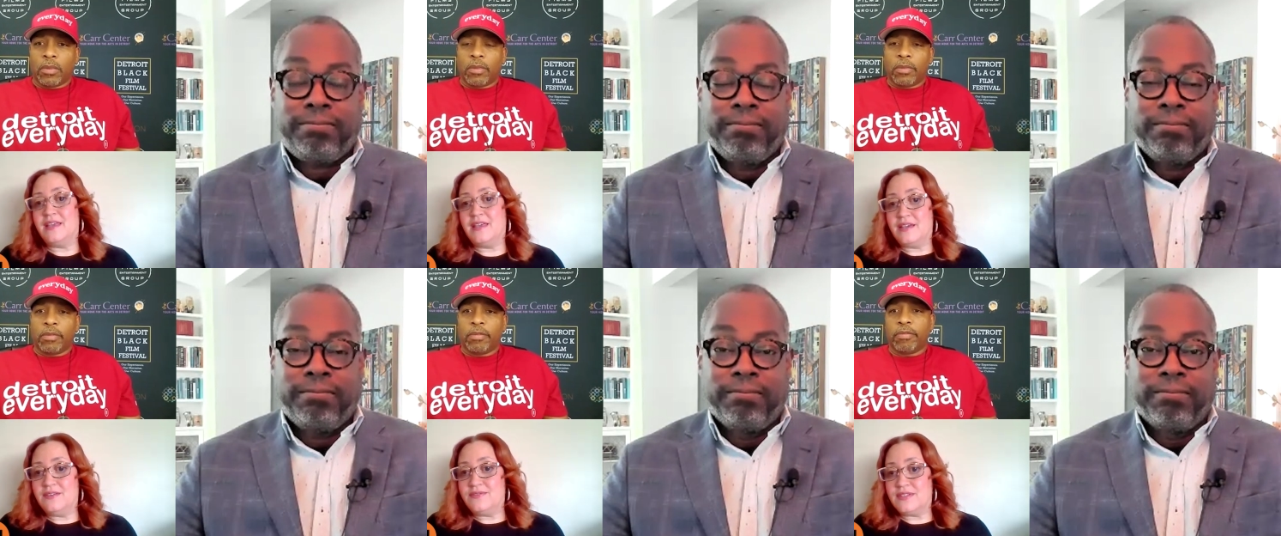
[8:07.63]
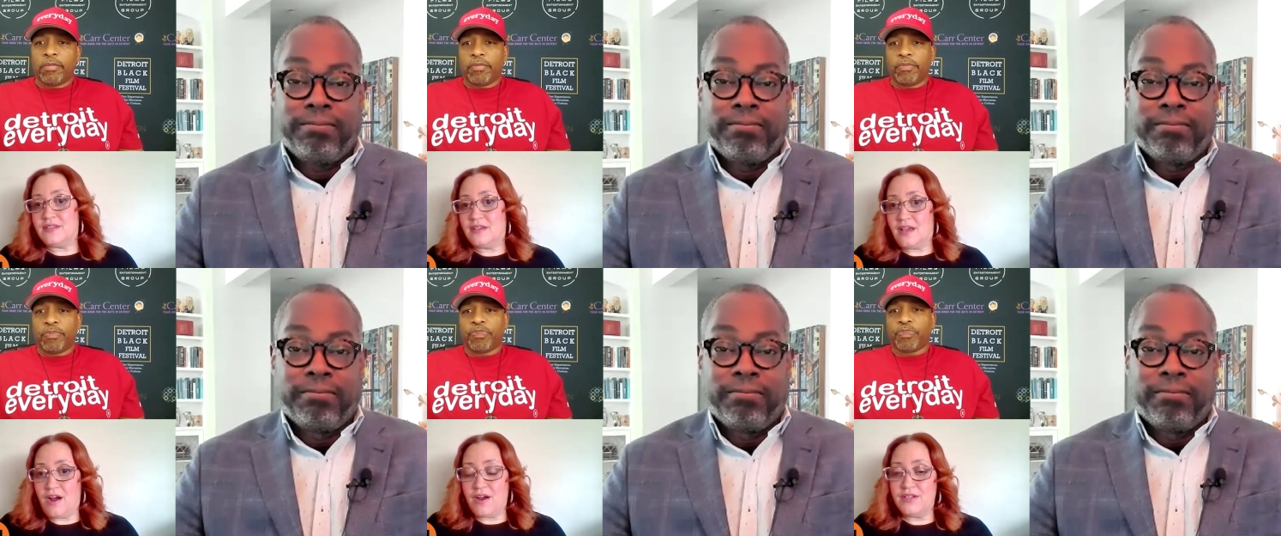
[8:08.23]
Speaker 1: gives
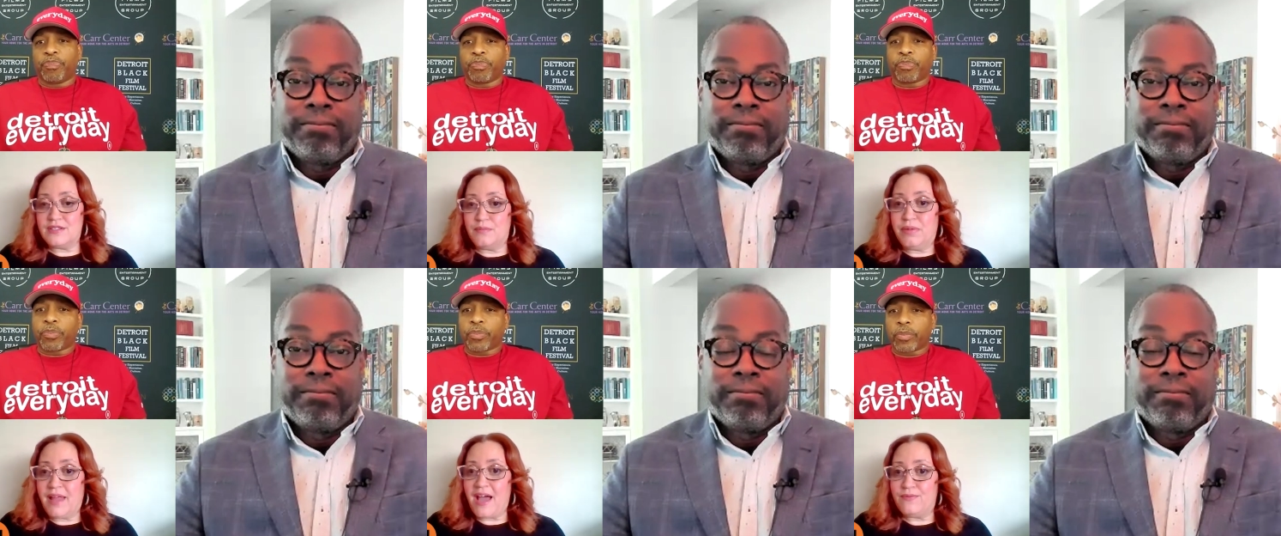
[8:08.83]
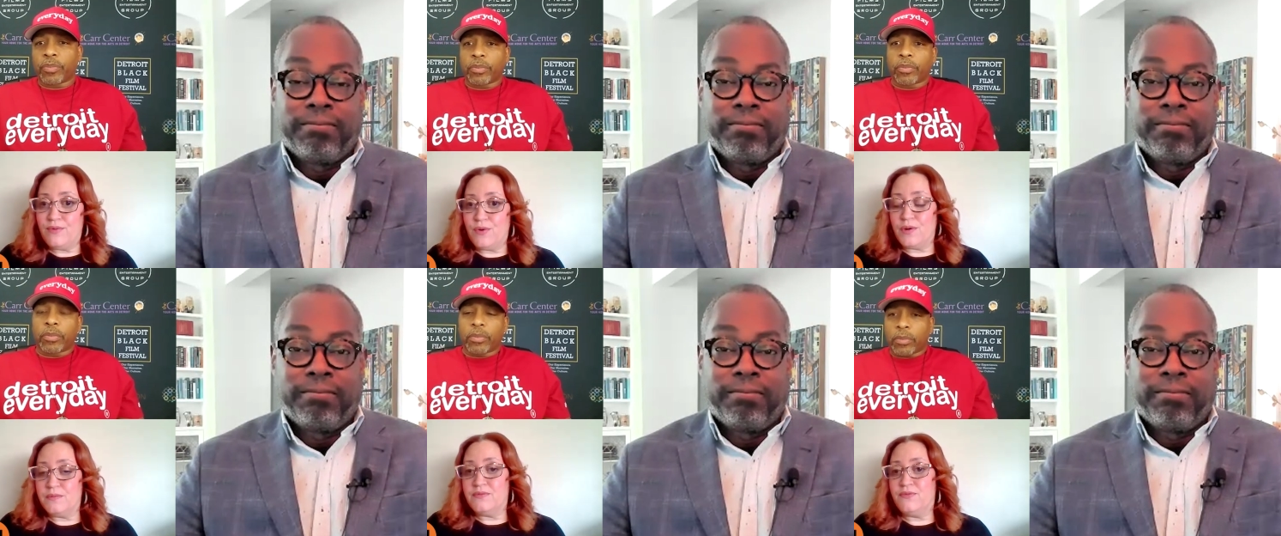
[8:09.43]
artists a
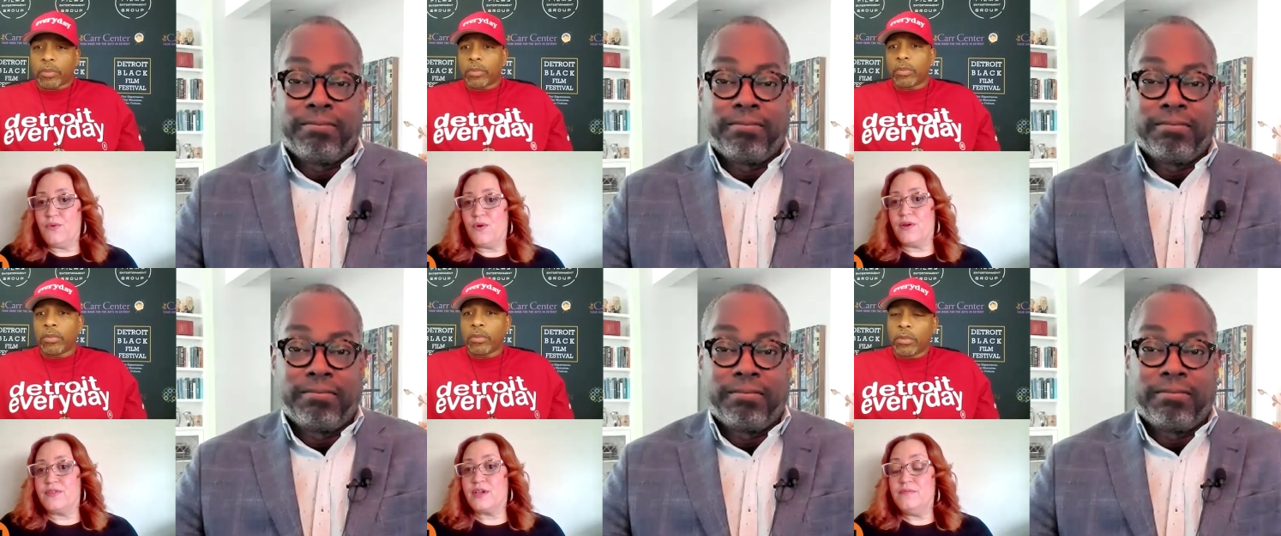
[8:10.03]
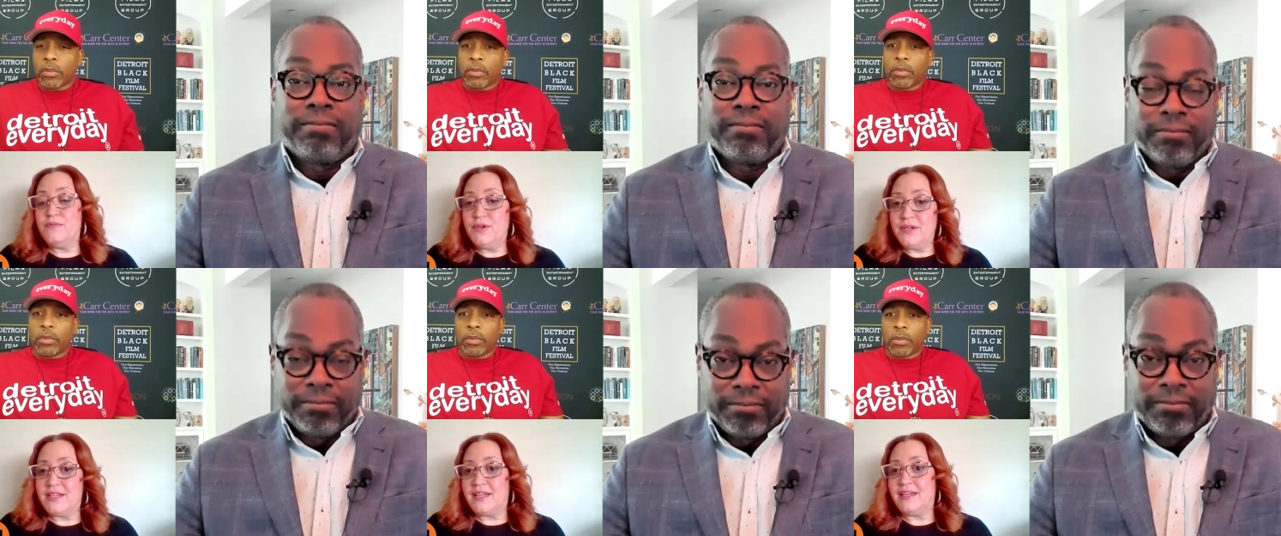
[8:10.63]
platform for the
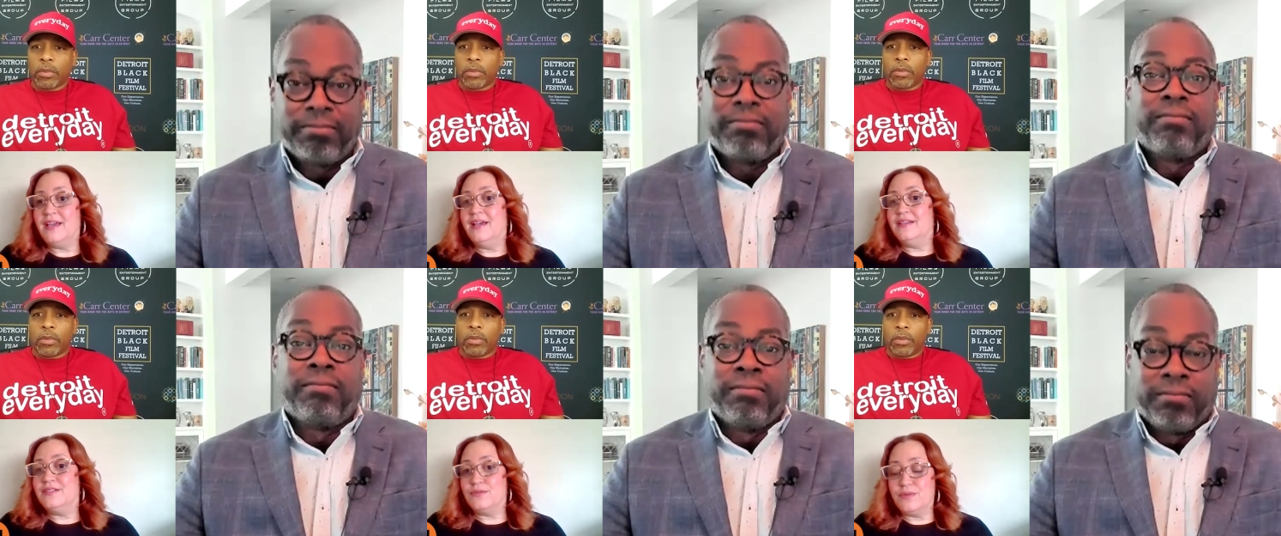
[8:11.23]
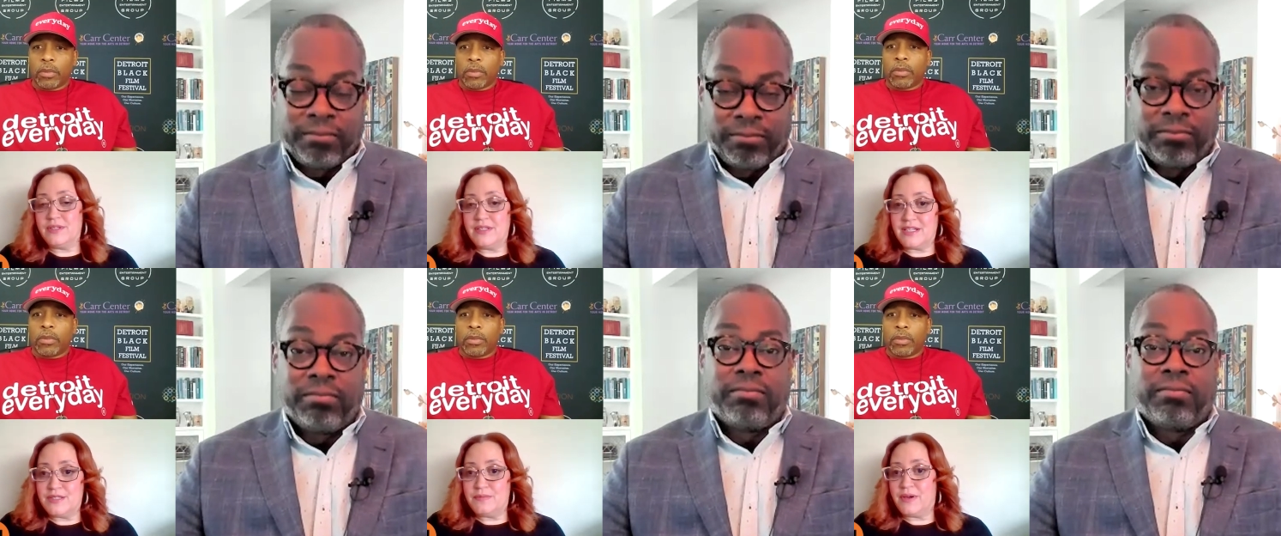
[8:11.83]
community to really
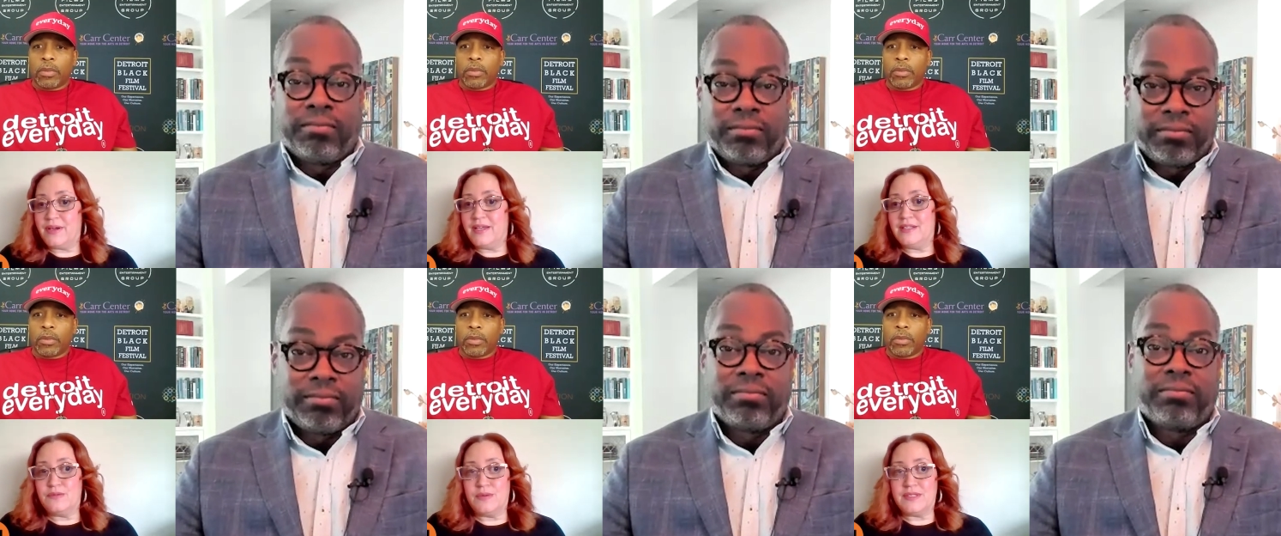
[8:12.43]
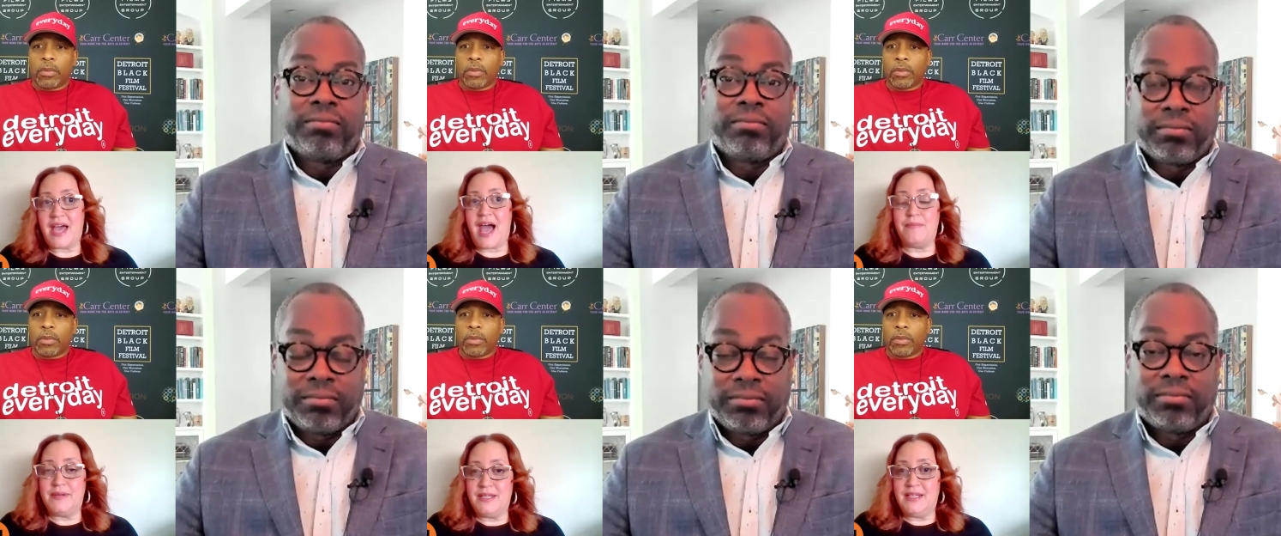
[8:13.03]
experience what's
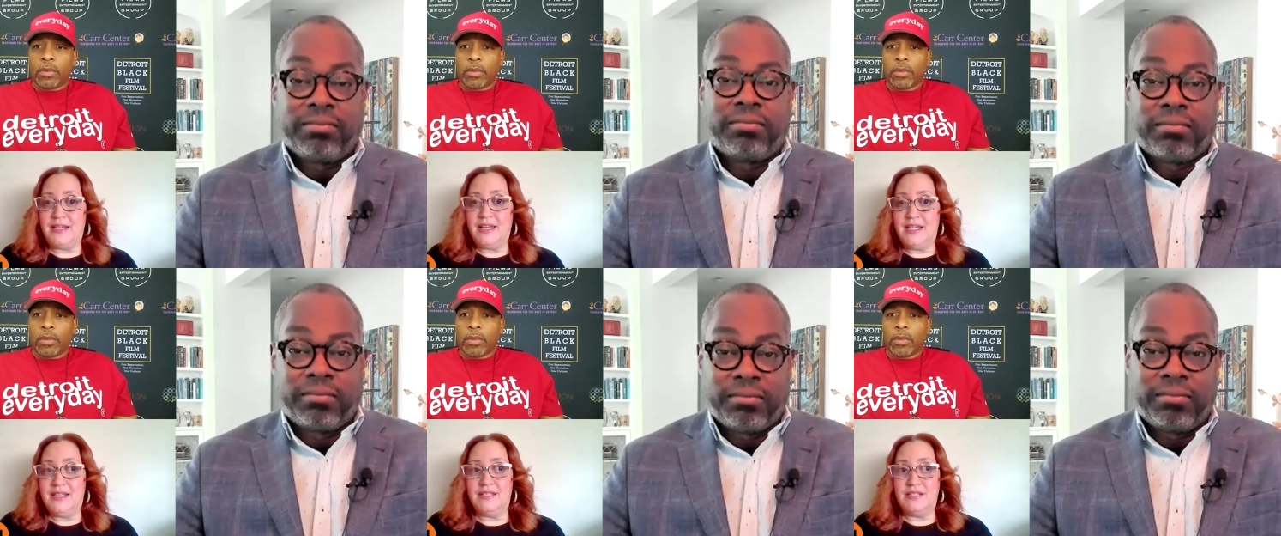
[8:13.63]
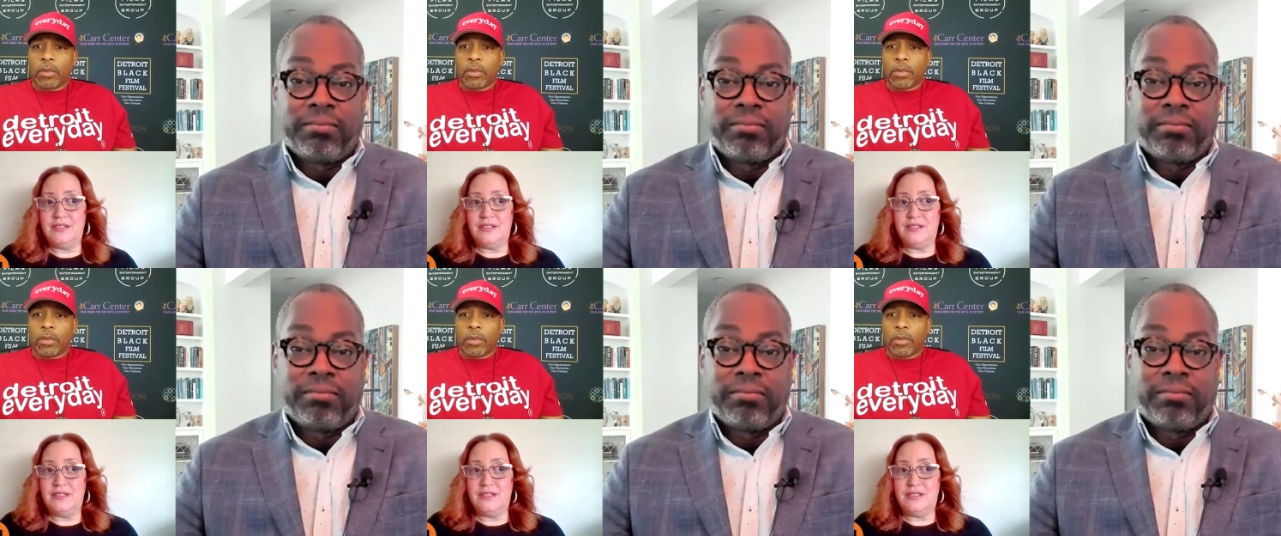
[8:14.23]
happening in the